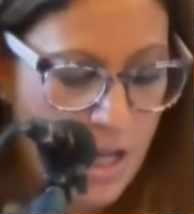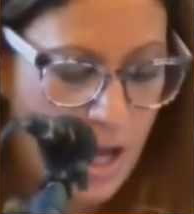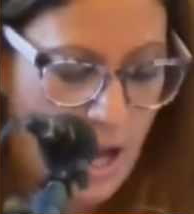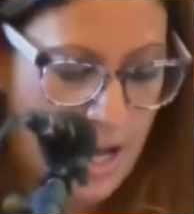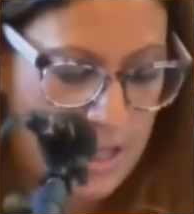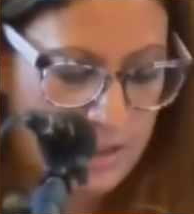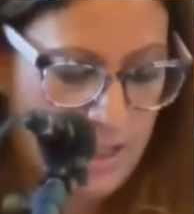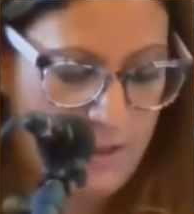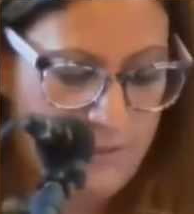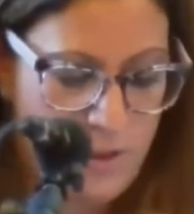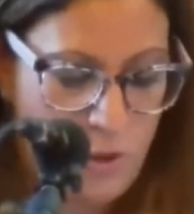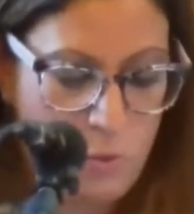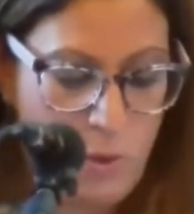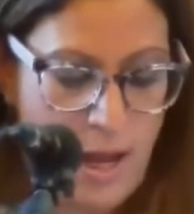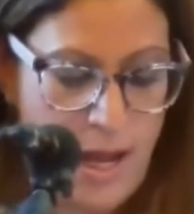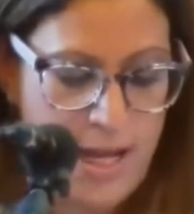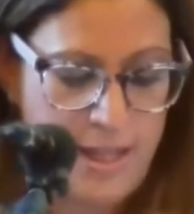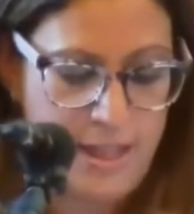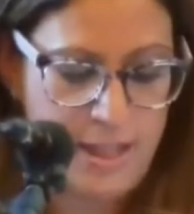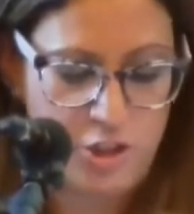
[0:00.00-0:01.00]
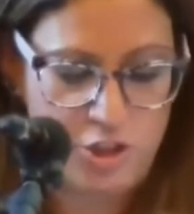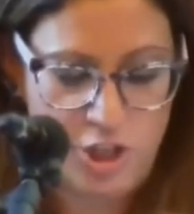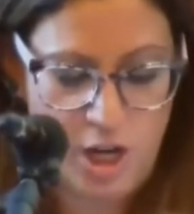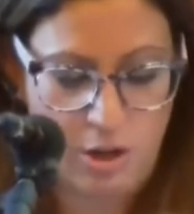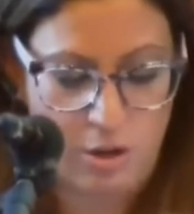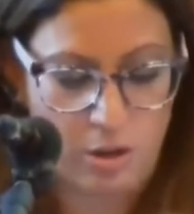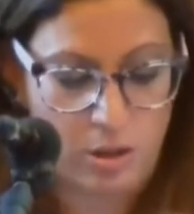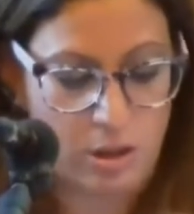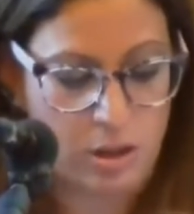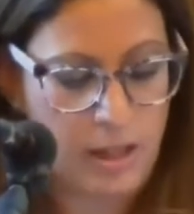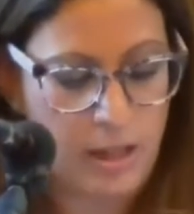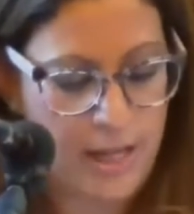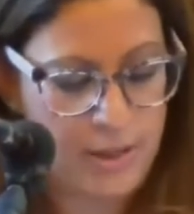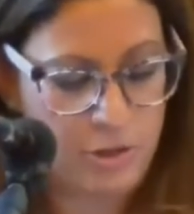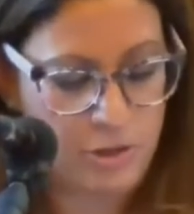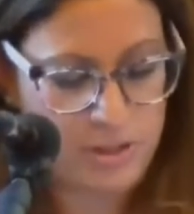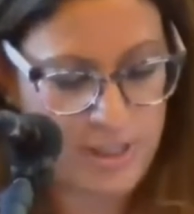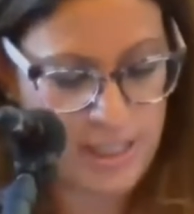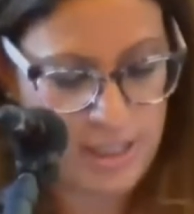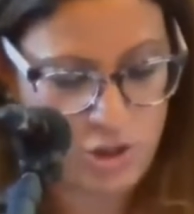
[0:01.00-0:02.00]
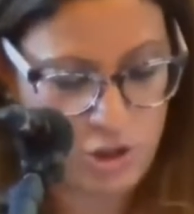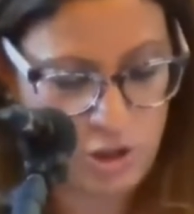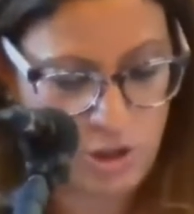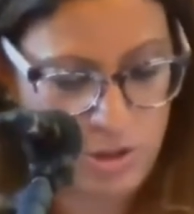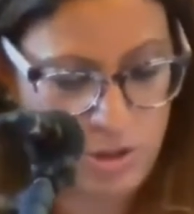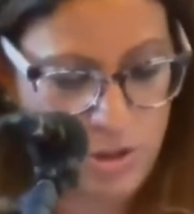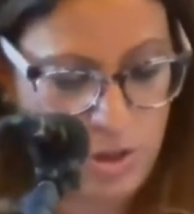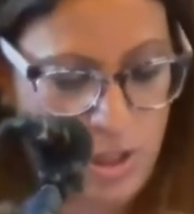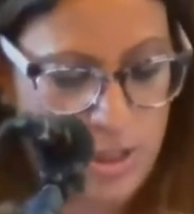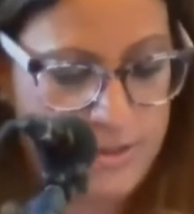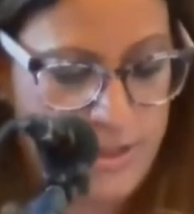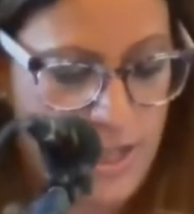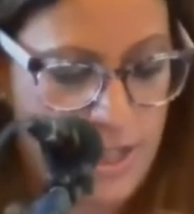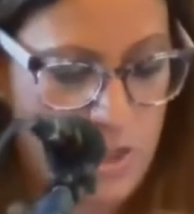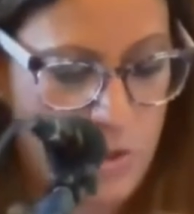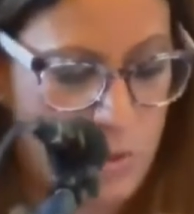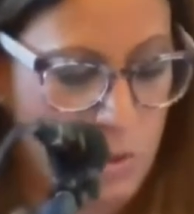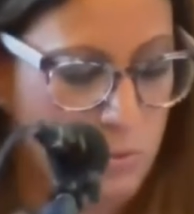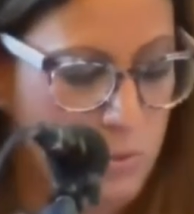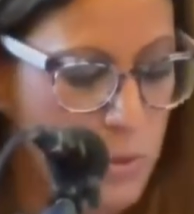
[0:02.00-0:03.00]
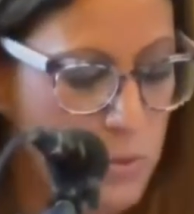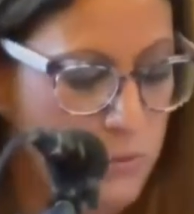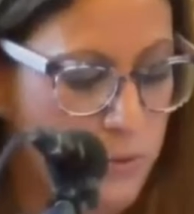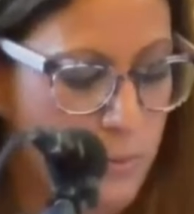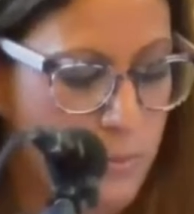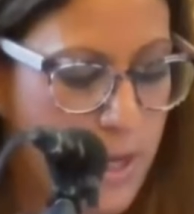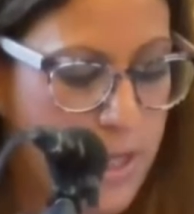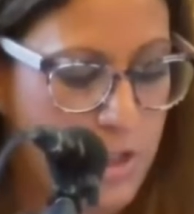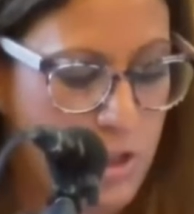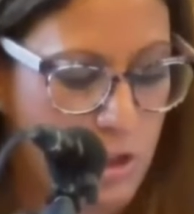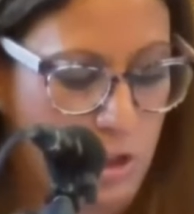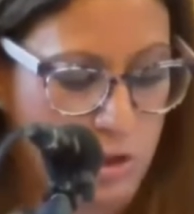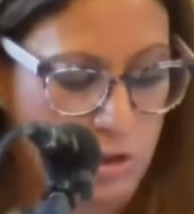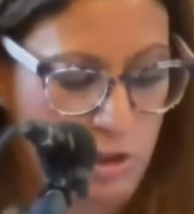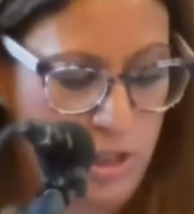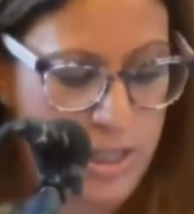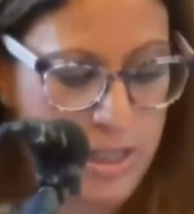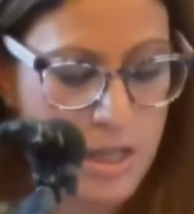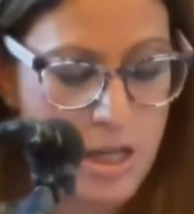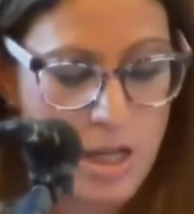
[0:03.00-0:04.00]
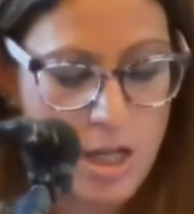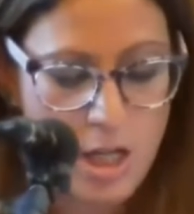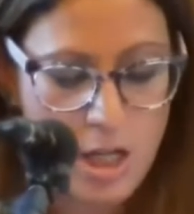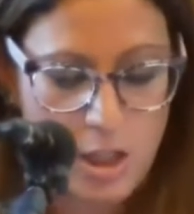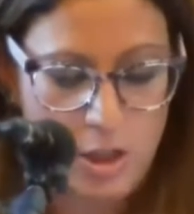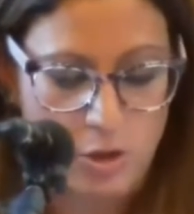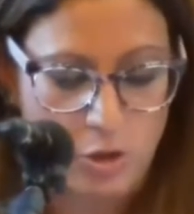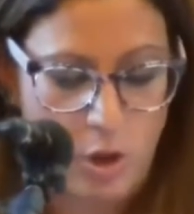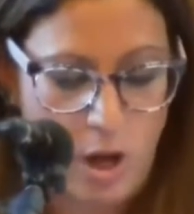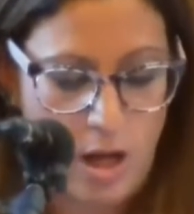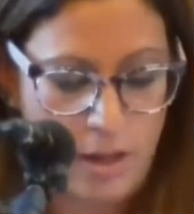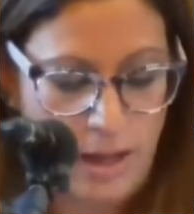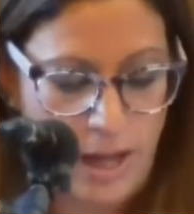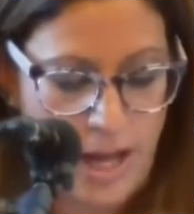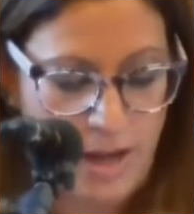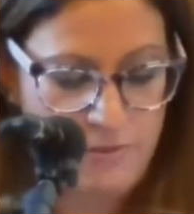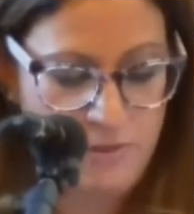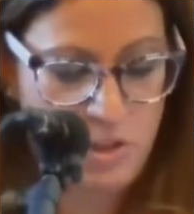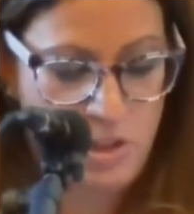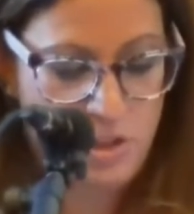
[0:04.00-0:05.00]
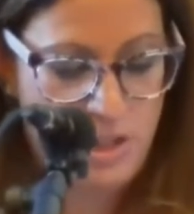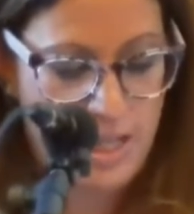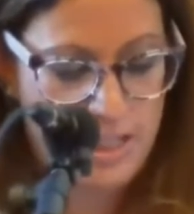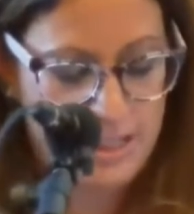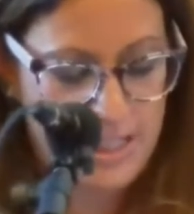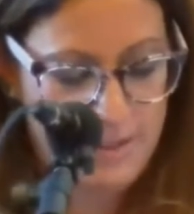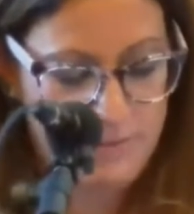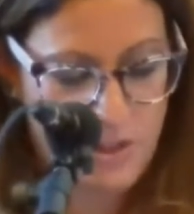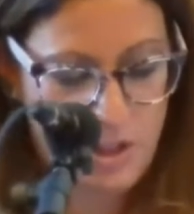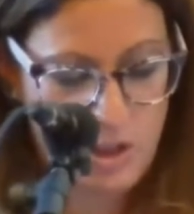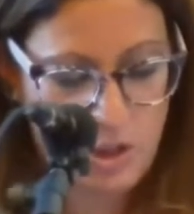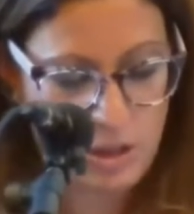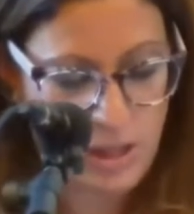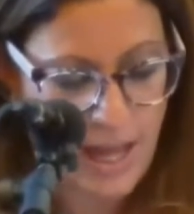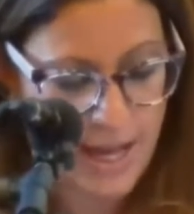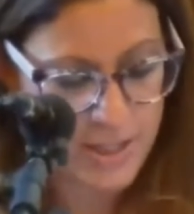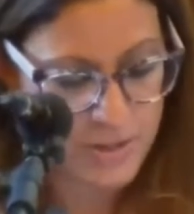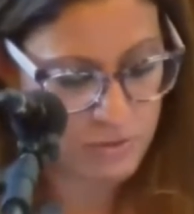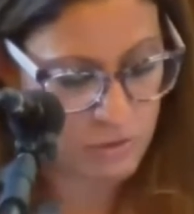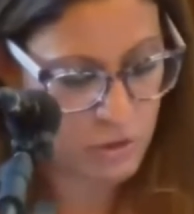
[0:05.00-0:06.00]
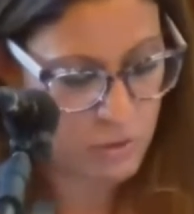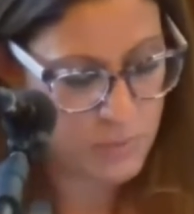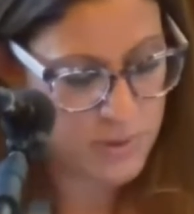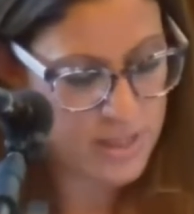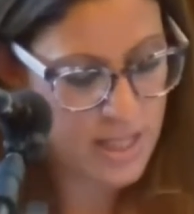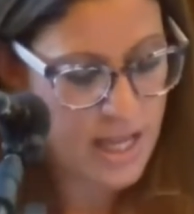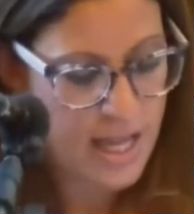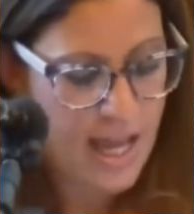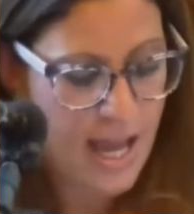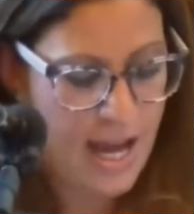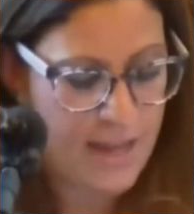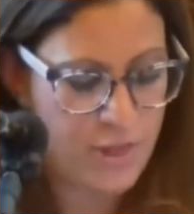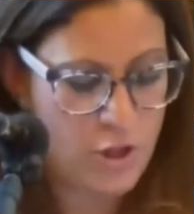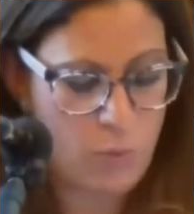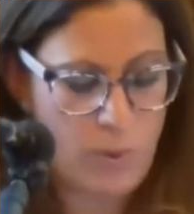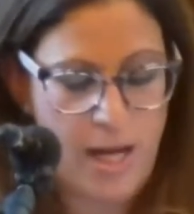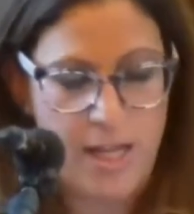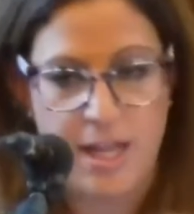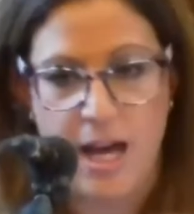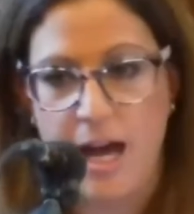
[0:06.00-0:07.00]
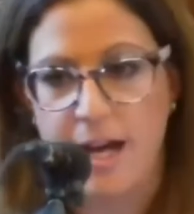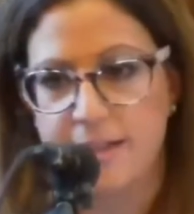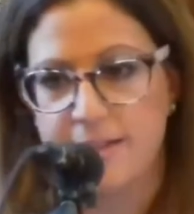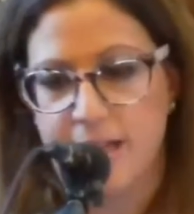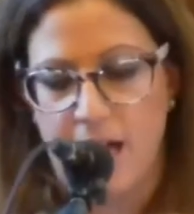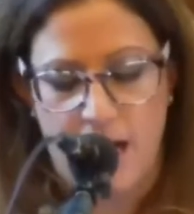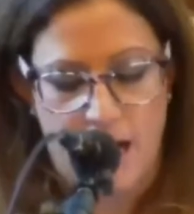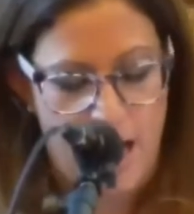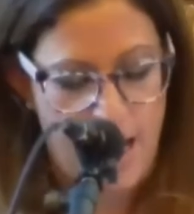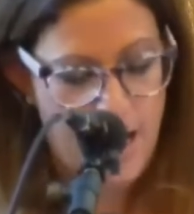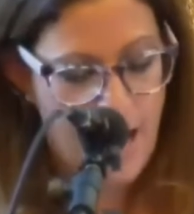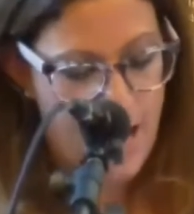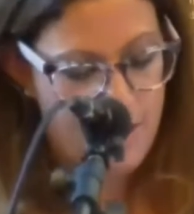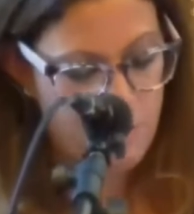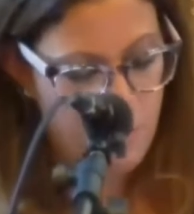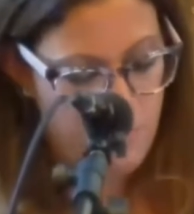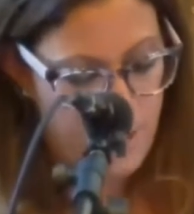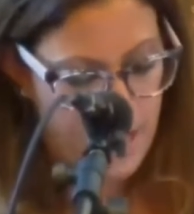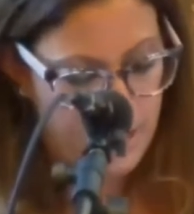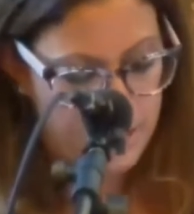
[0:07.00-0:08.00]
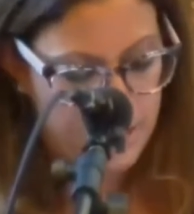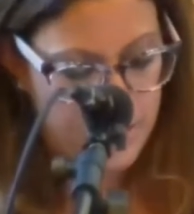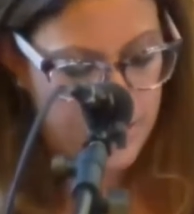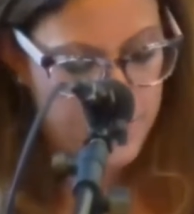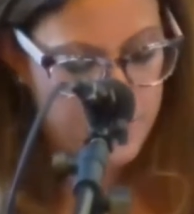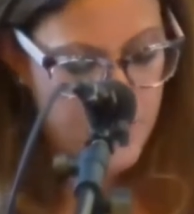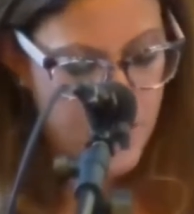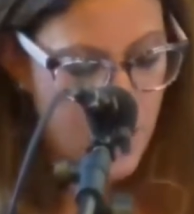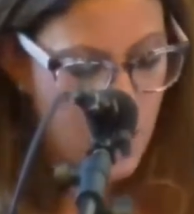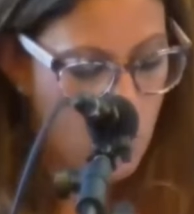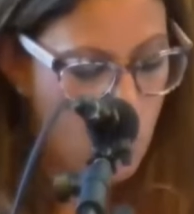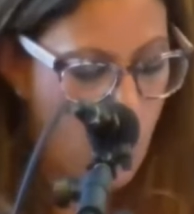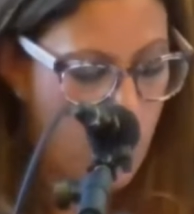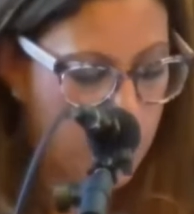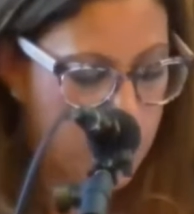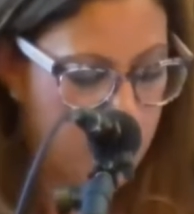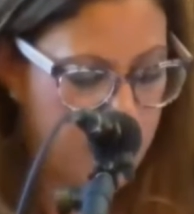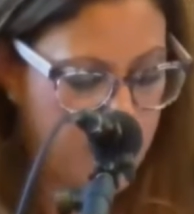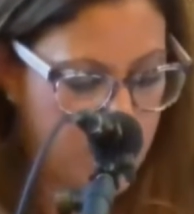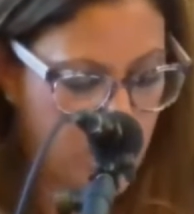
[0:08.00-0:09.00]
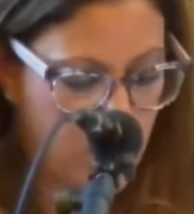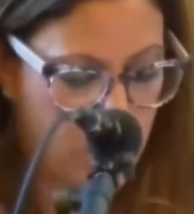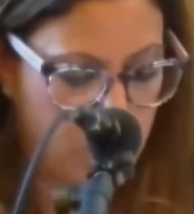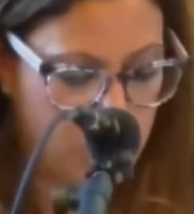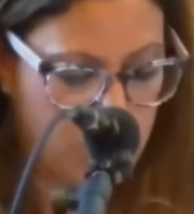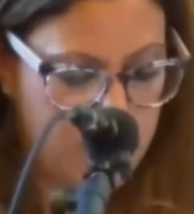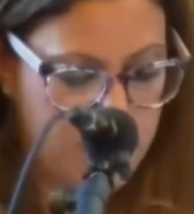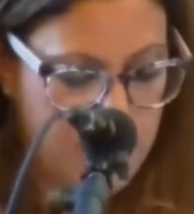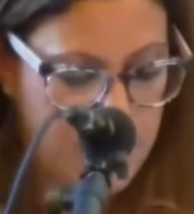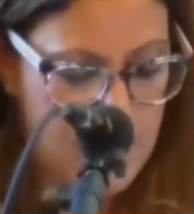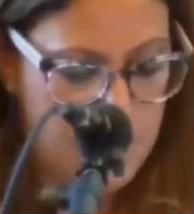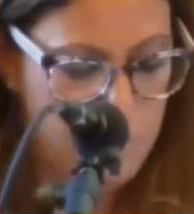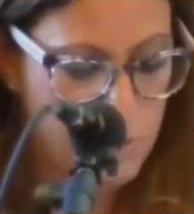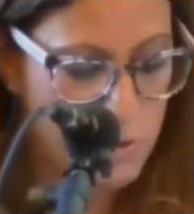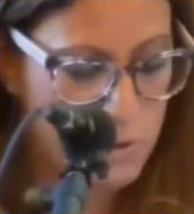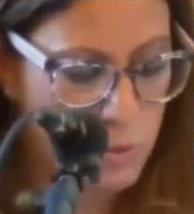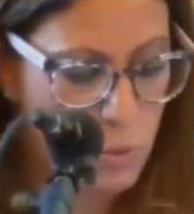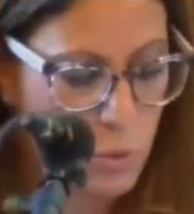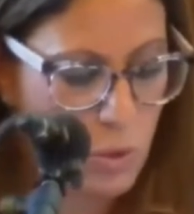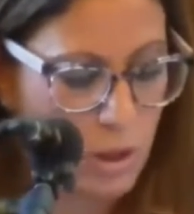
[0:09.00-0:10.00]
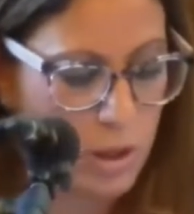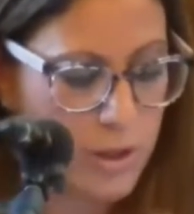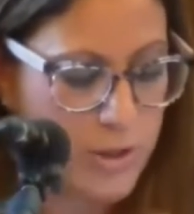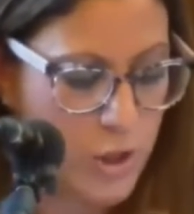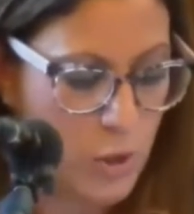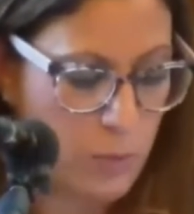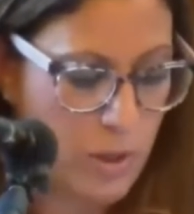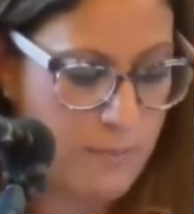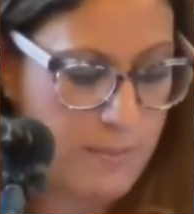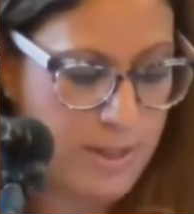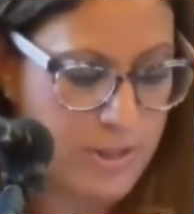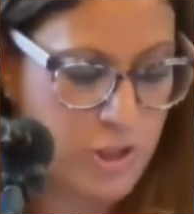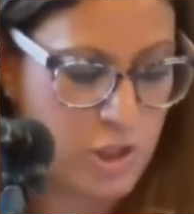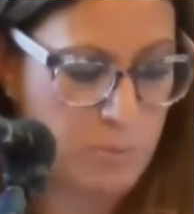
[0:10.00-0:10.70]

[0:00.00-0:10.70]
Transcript: I love the way that Cheryl and her teachers continue to root for my children long after they leave their classrooms, and the way the Hazan and Rebecca welcome the children to Hebrew school, the way Mr.